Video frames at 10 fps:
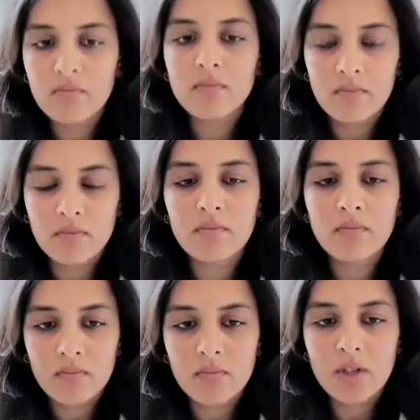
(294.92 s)
right?
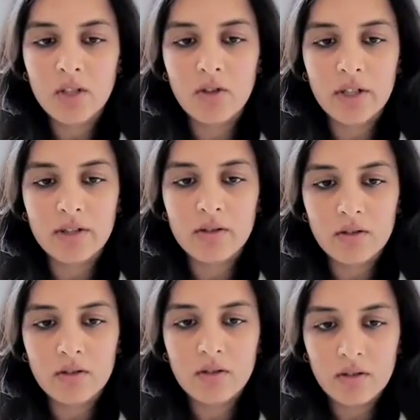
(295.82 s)
So that's important.
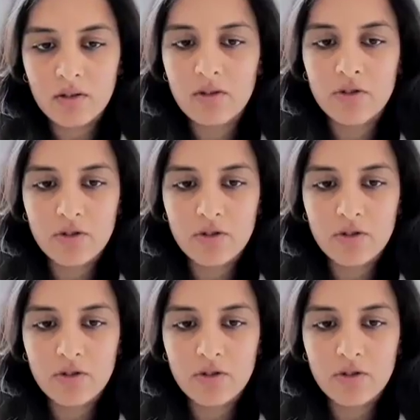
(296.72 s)
And